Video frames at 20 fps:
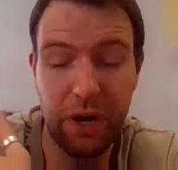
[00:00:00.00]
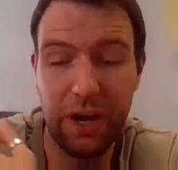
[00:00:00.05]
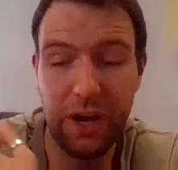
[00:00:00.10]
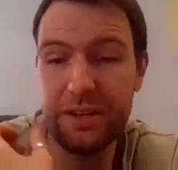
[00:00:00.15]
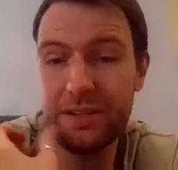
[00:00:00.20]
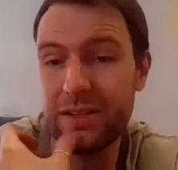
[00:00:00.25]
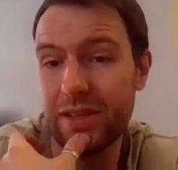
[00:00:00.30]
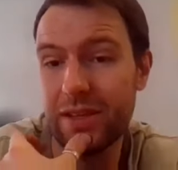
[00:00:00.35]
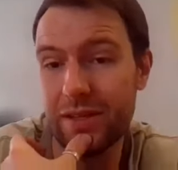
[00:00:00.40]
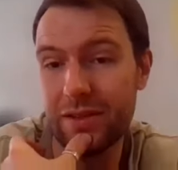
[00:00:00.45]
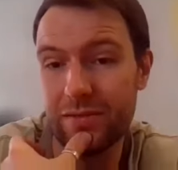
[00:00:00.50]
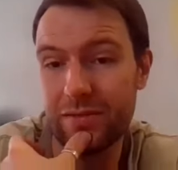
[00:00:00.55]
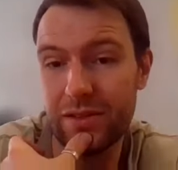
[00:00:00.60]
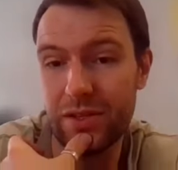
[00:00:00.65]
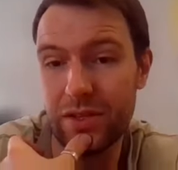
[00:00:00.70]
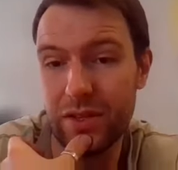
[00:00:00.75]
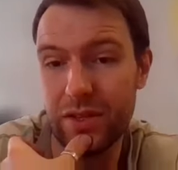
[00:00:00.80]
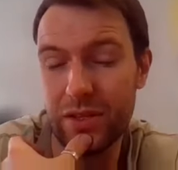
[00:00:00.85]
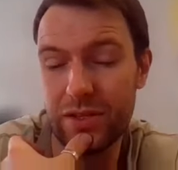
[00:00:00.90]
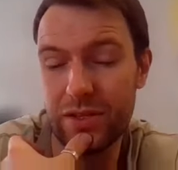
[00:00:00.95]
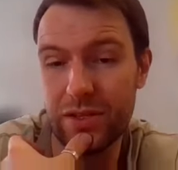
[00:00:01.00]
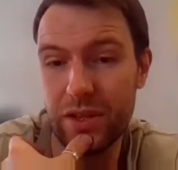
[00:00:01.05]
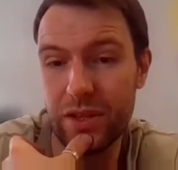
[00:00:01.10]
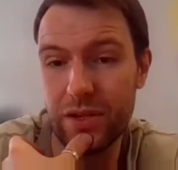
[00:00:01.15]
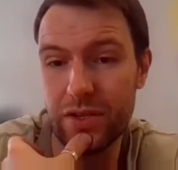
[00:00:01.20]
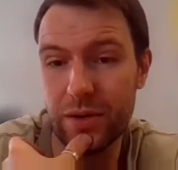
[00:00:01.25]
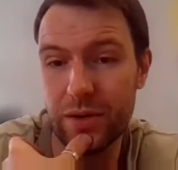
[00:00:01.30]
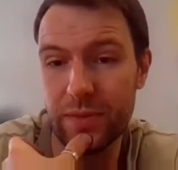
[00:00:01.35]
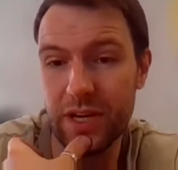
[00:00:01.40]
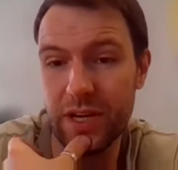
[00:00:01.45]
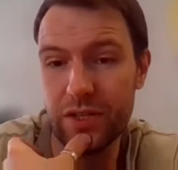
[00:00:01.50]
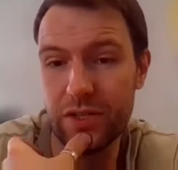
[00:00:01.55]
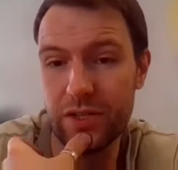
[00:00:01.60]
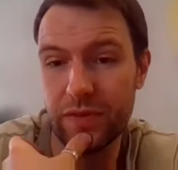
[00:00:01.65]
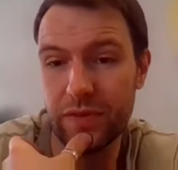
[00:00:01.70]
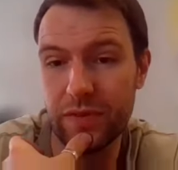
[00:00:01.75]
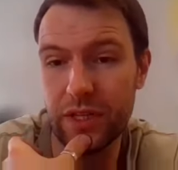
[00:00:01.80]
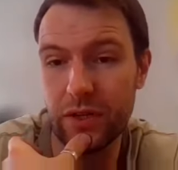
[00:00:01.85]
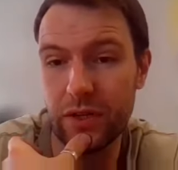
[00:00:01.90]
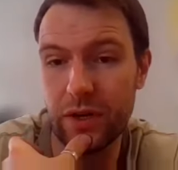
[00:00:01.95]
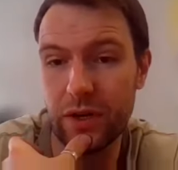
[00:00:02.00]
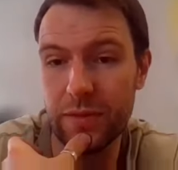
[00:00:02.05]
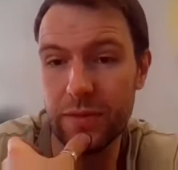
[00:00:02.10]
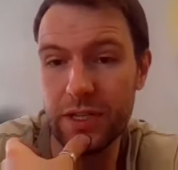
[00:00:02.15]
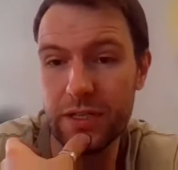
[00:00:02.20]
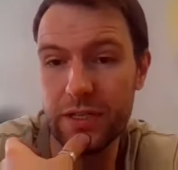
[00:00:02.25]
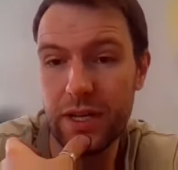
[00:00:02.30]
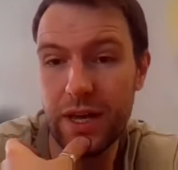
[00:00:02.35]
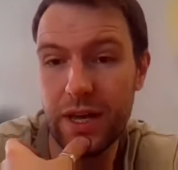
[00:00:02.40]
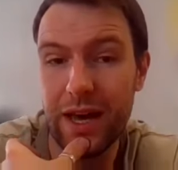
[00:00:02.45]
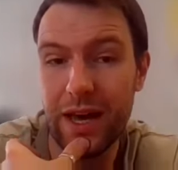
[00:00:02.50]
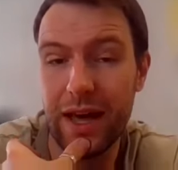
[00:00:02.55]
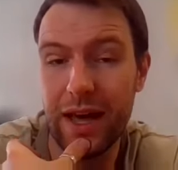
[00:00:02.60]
prior to the termination of the agreement,